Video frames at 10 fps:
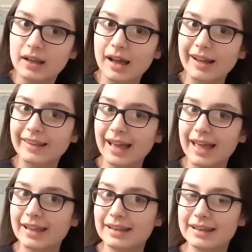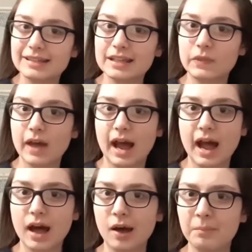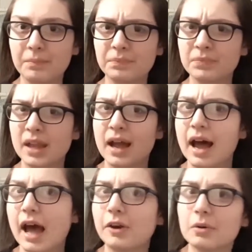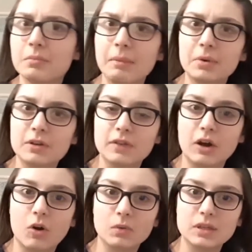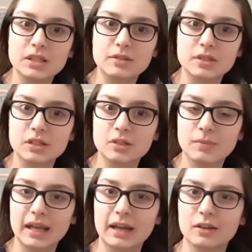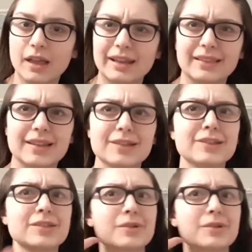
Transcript: Again, it did that. I don't remember if it always used to do my hair like this